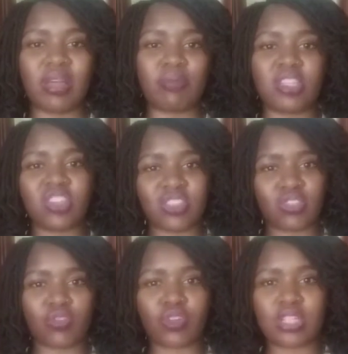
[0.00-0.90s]
them the
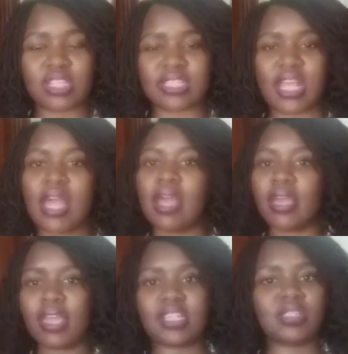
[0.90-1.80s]
judges of all this?
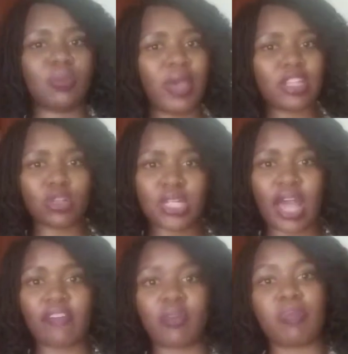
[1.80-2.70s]
Yes, we might not
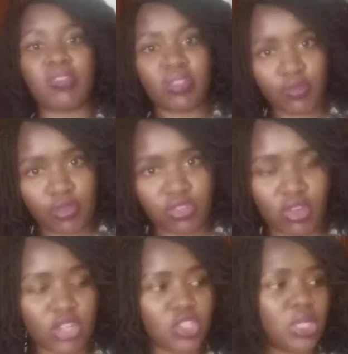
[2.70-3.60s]
have the best
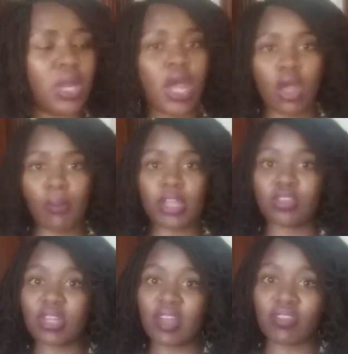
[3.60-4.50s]
infrastructure, we might
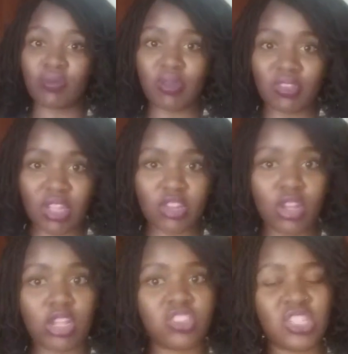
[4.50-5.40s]
not have the best
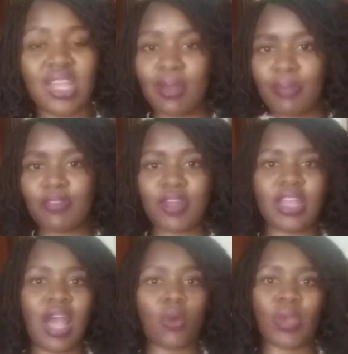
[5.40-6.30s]
technology, but
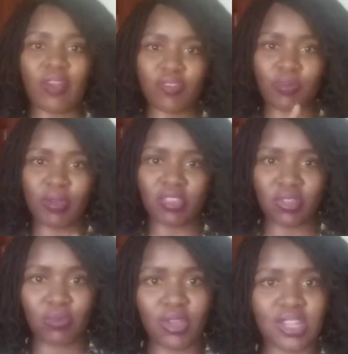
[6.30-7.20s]
funny how we have the best
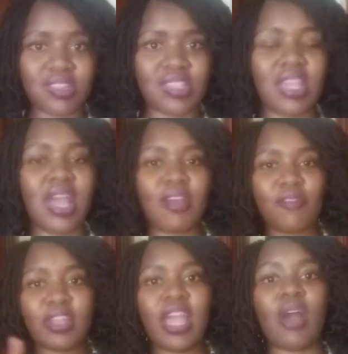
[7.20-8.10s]
immunity,
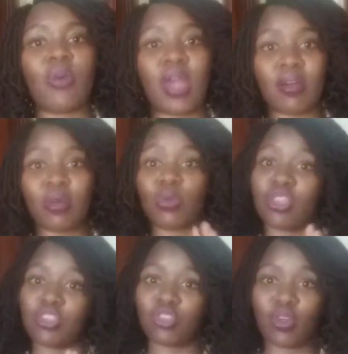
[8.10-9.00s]
funny how we have
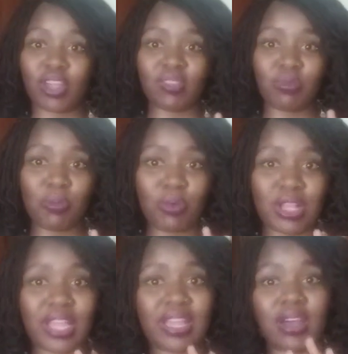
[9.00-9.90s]
the strongest people,
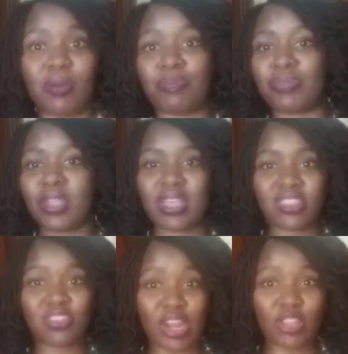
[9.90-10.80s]
like
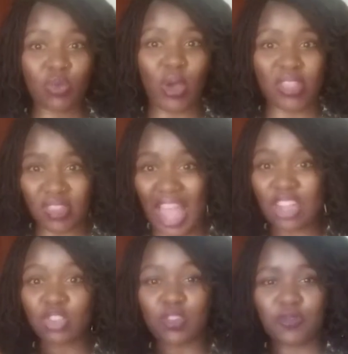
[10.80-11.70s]
strength-wise,
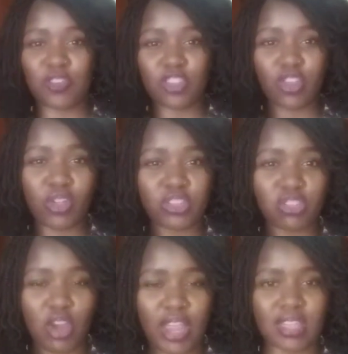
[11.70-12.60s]
actual physical
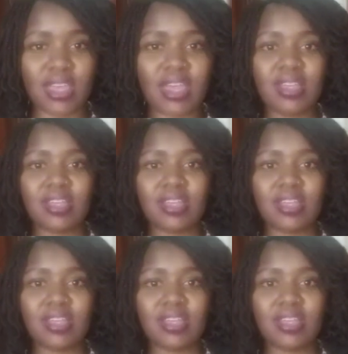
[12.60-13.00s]
strength,